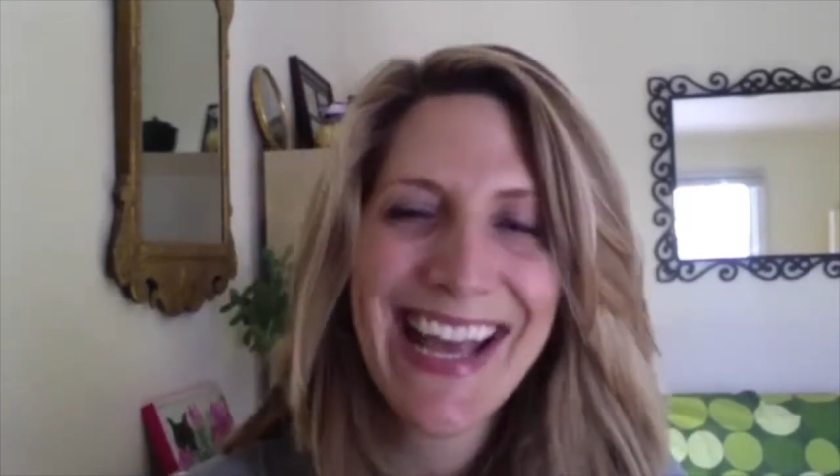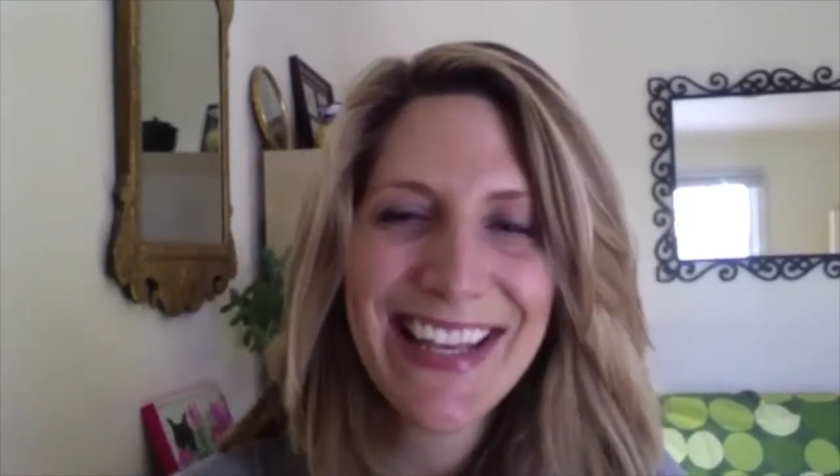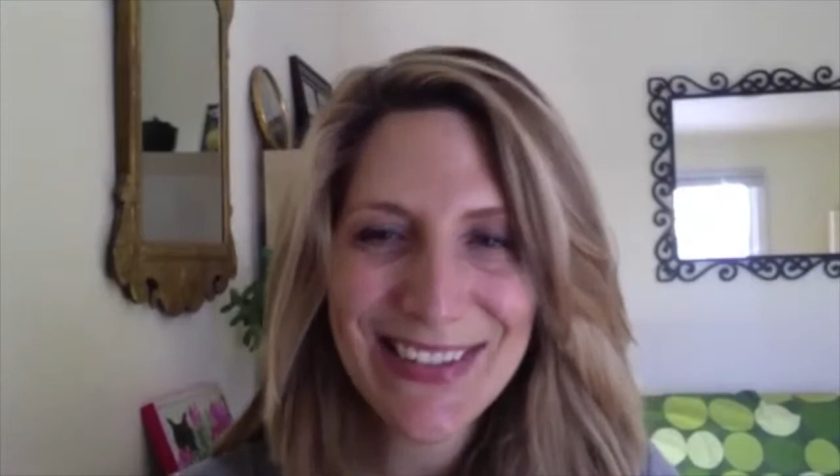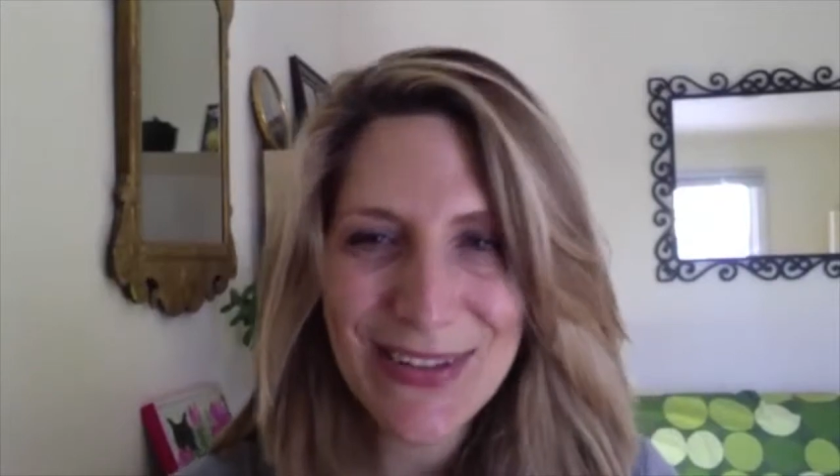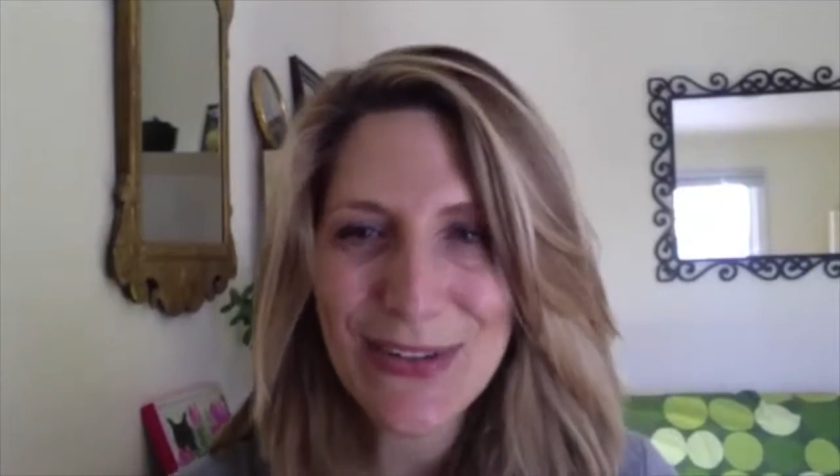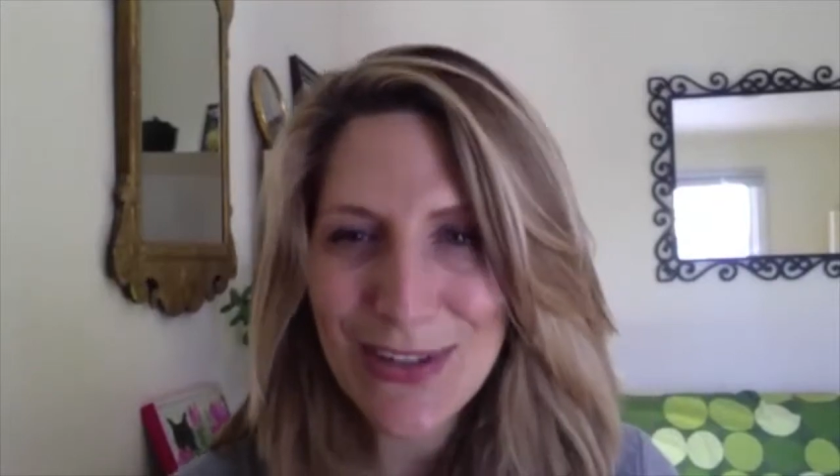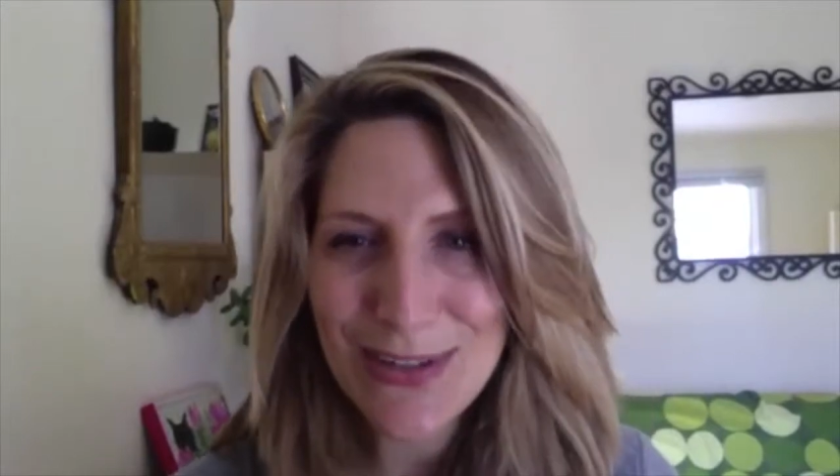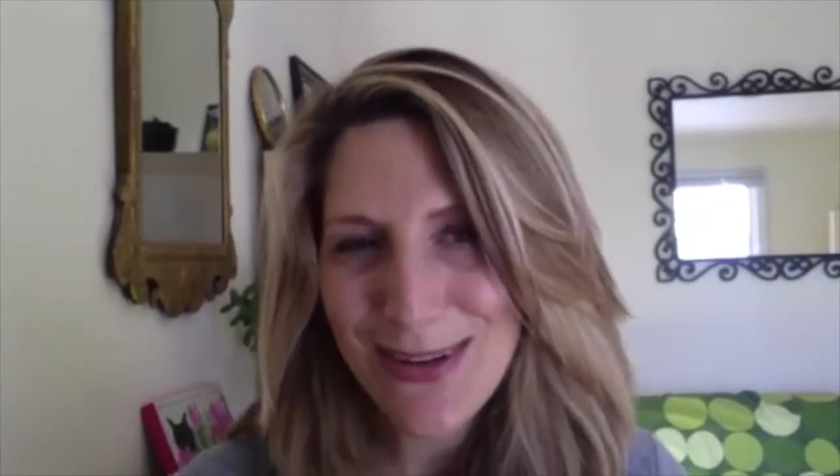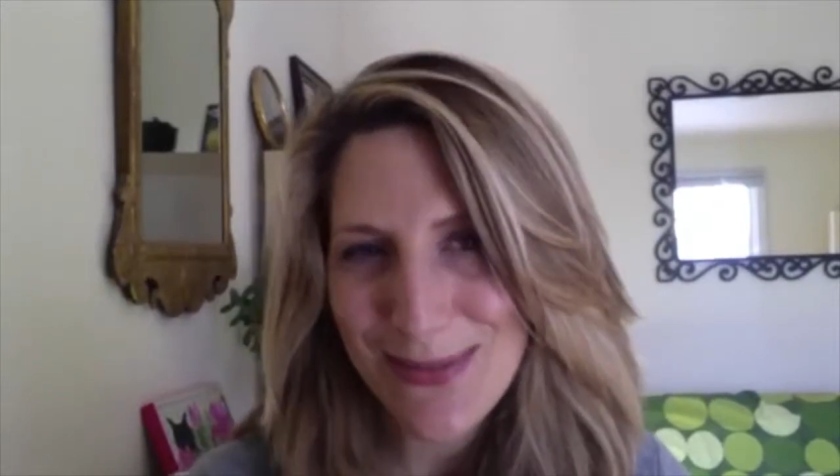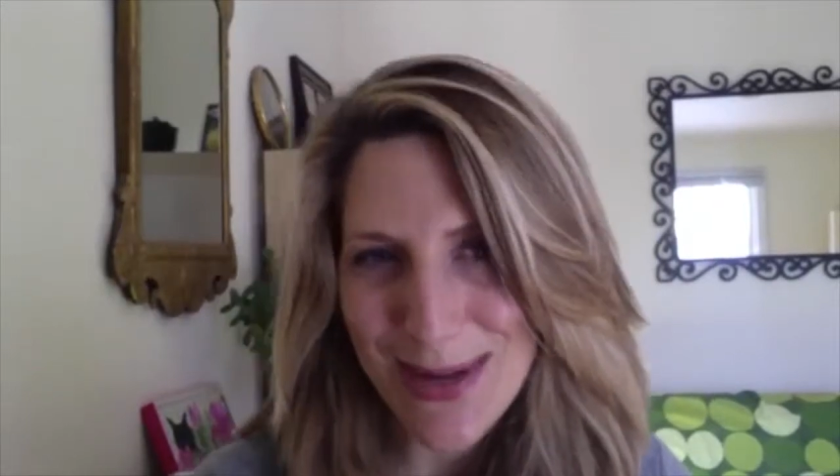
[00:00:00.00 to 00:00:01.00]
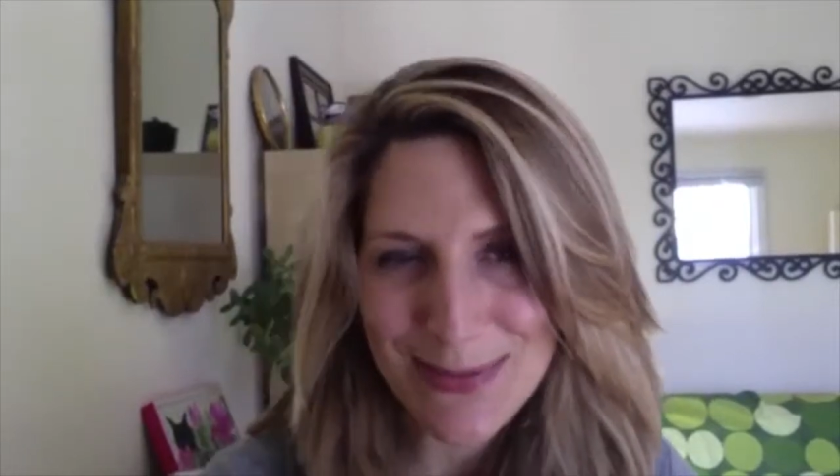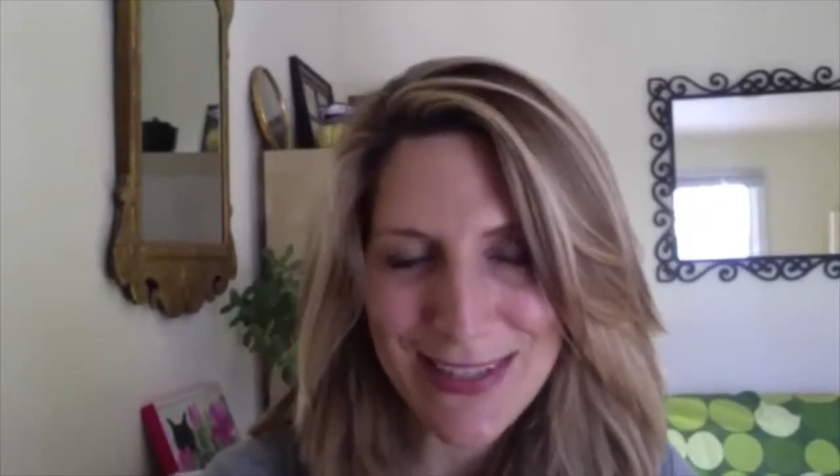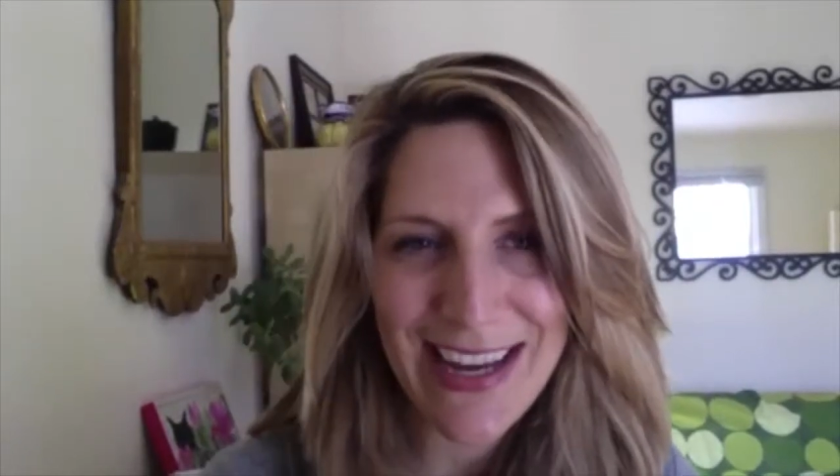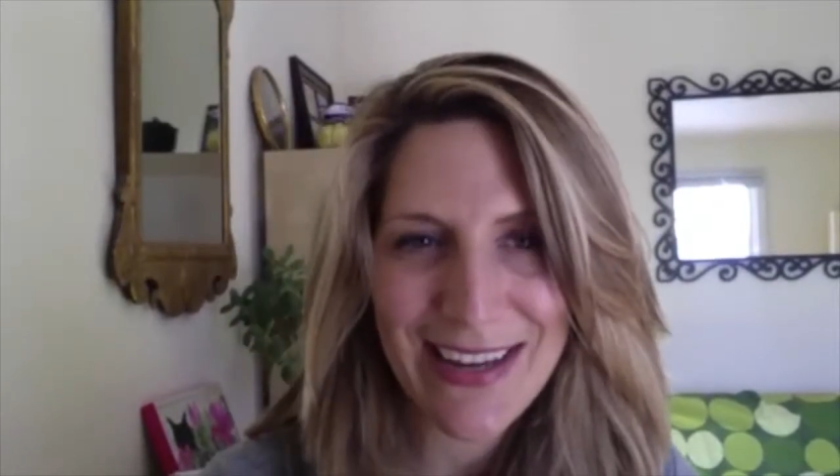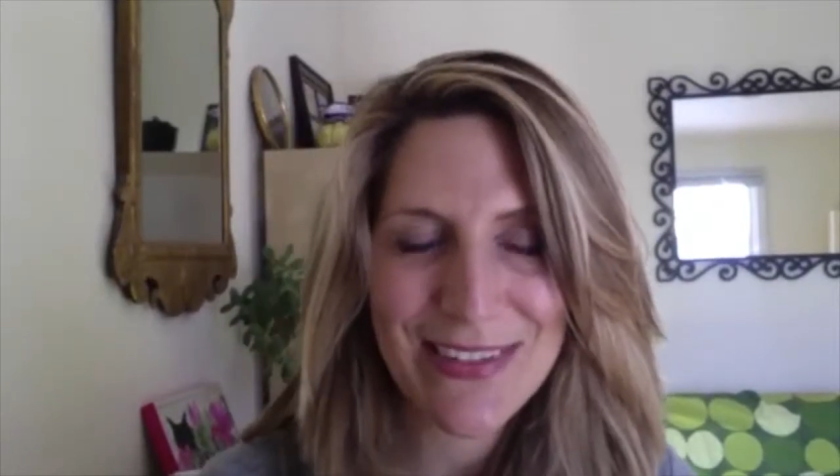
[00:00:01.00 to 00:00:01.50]
So go to my
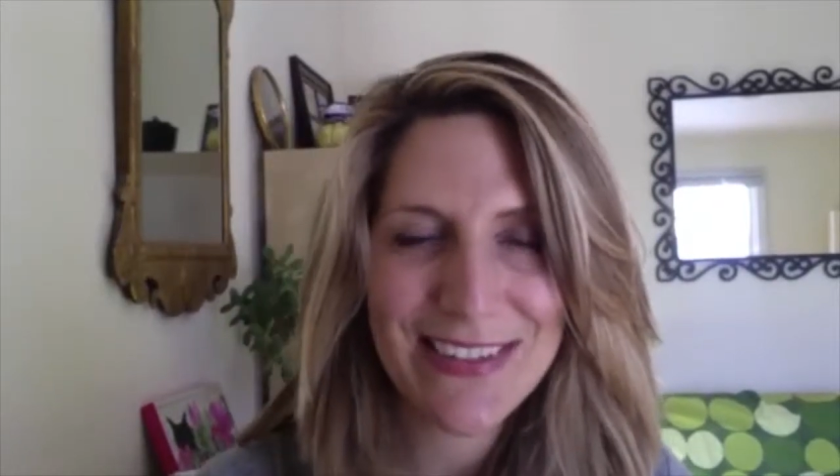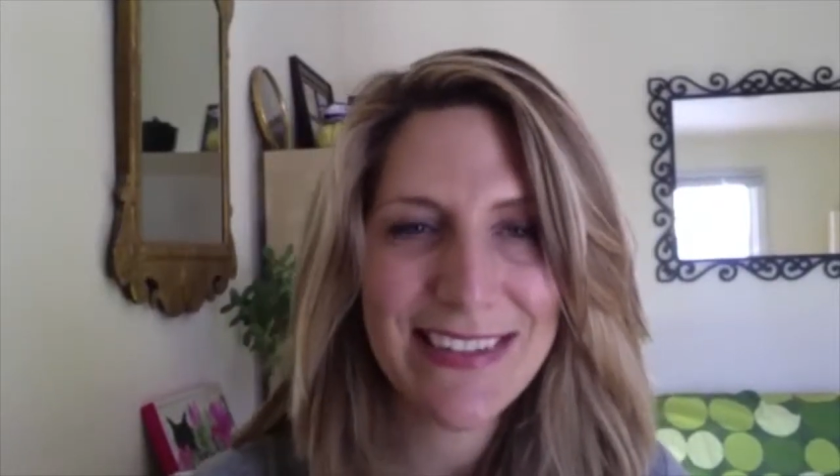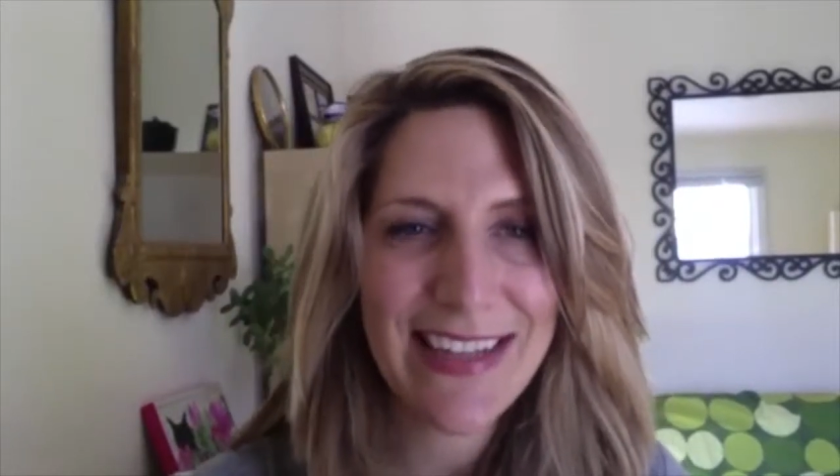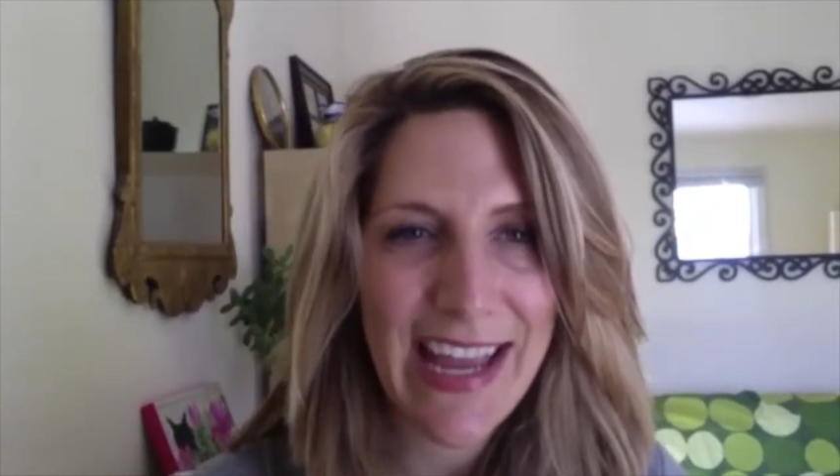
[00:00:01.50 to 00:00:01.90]
website, which is